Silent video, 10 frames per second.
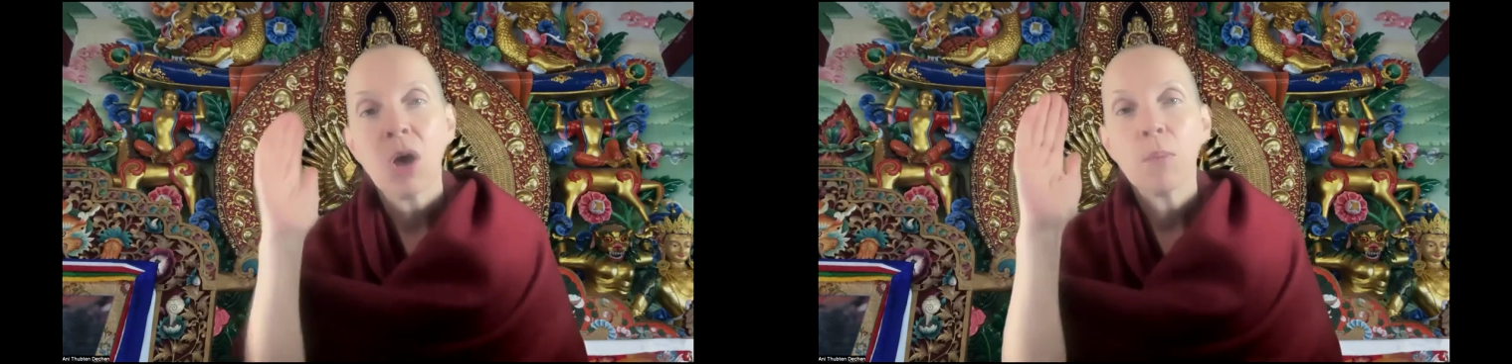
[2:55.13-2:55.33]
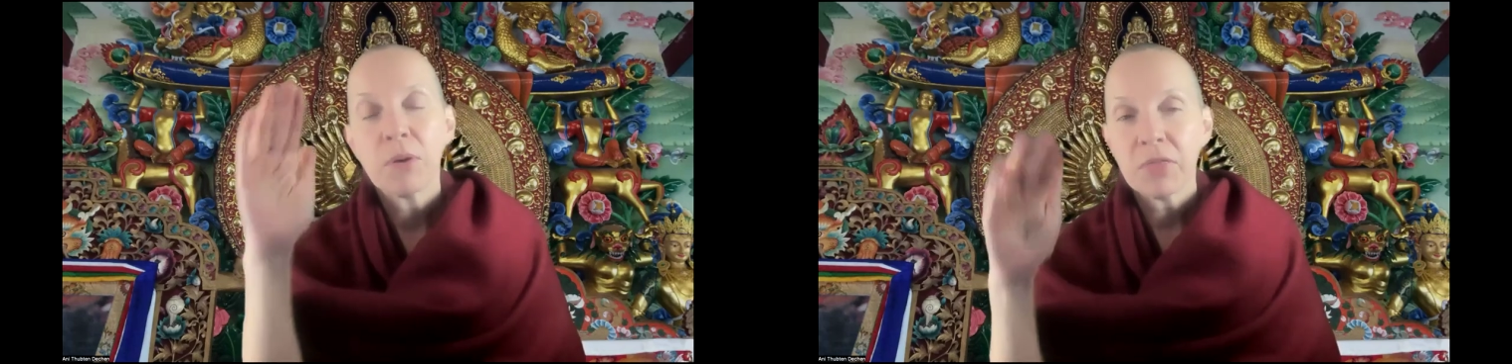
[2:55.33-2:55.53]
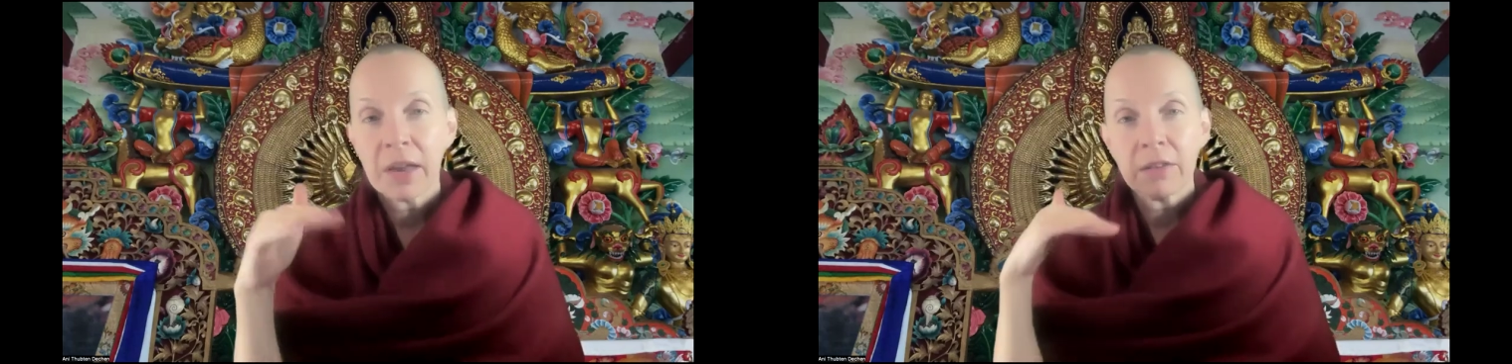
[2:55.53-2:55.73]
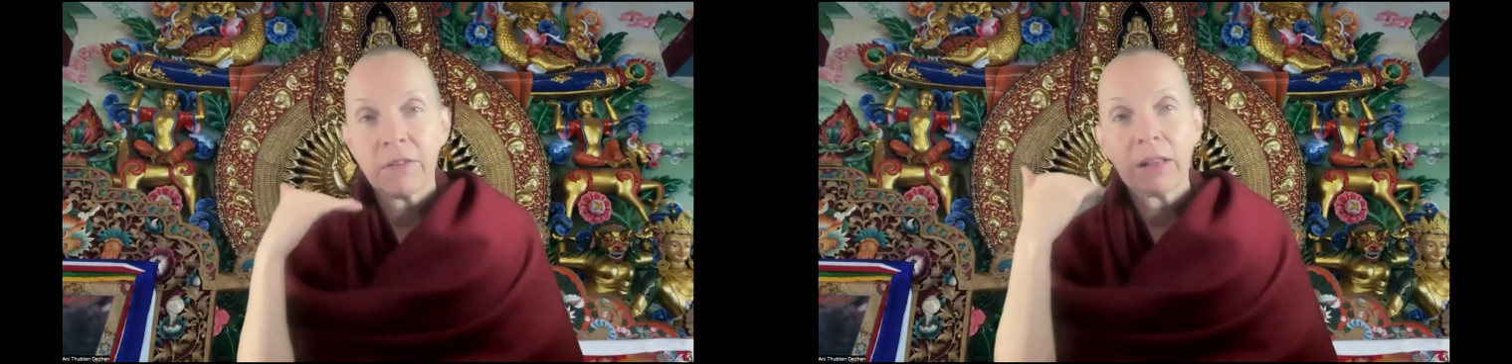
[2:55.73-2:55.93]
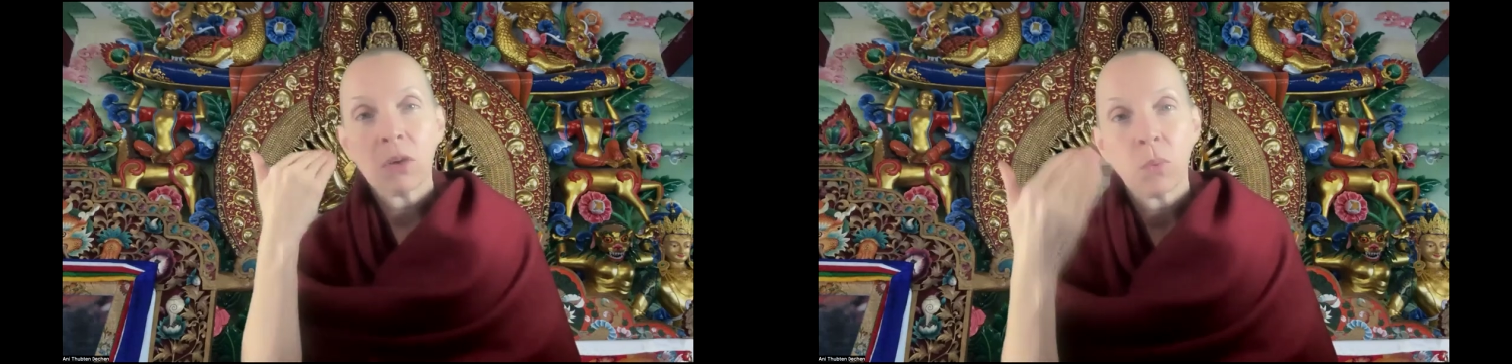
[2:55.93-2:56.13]
But that
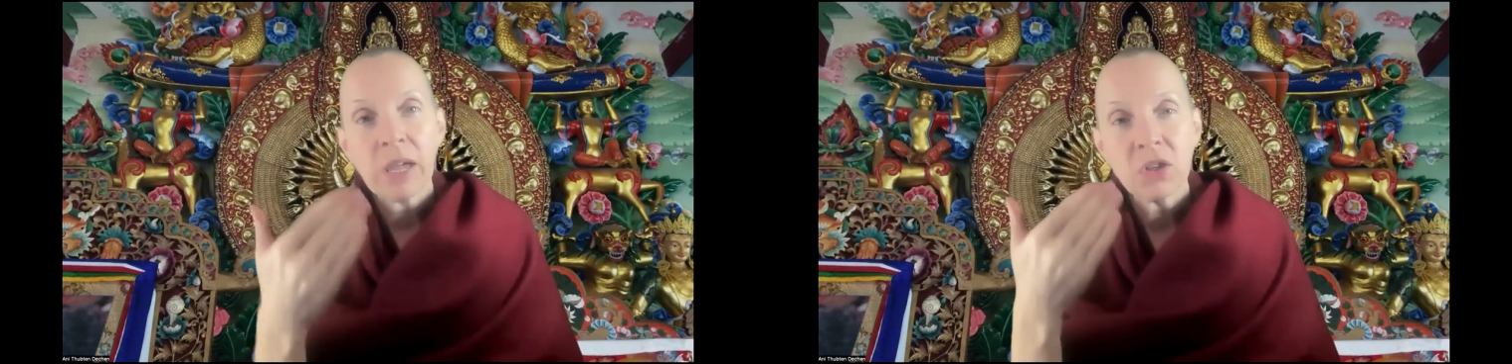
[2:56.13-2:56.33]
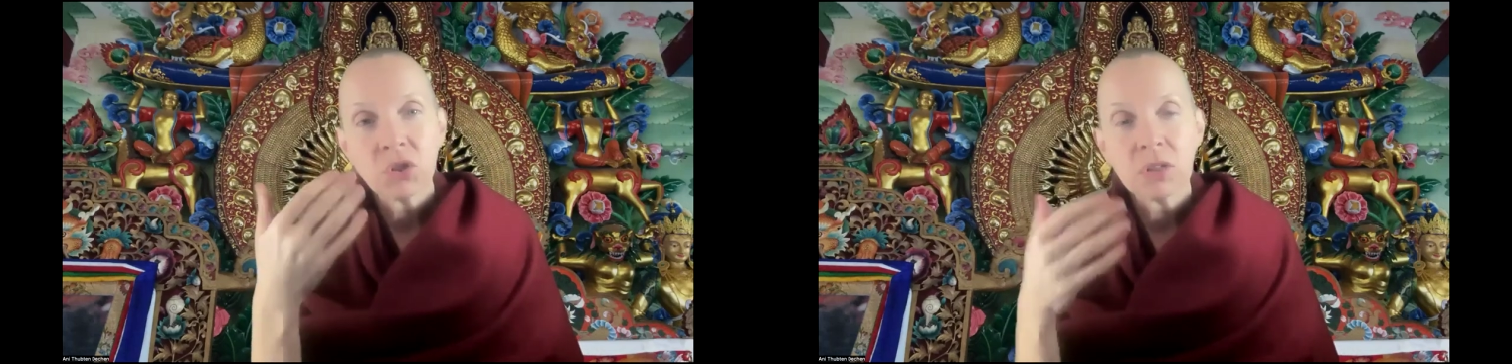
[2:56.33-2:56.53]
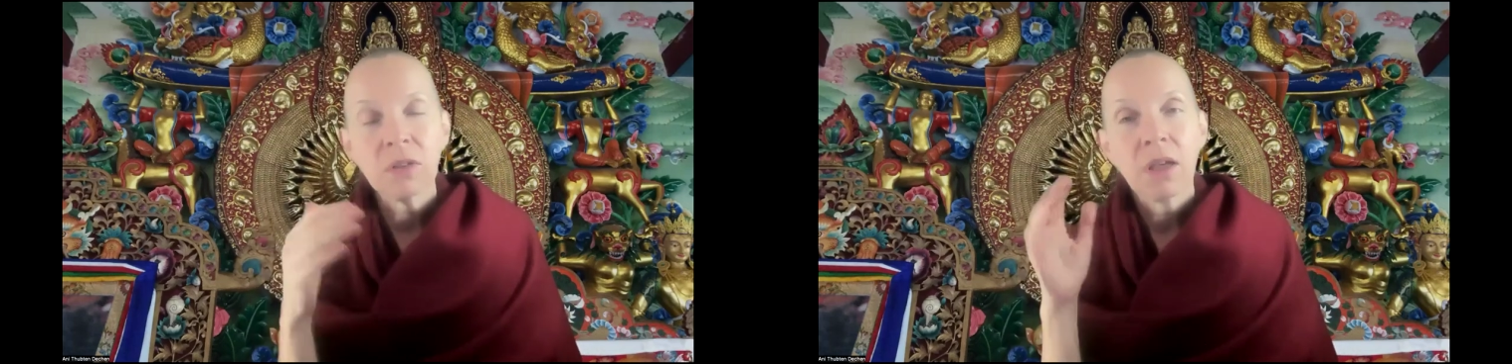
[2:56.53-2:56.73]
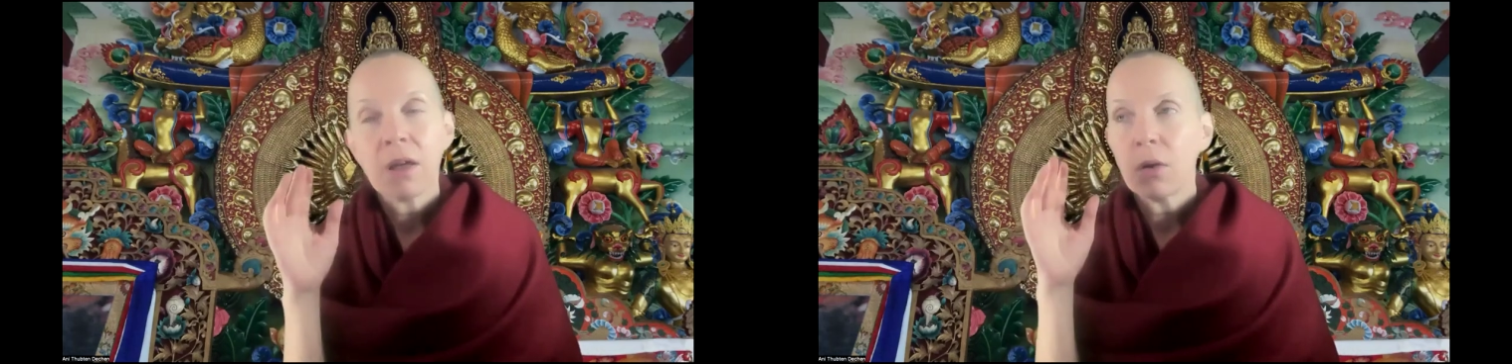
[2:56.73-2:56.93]
evaluation,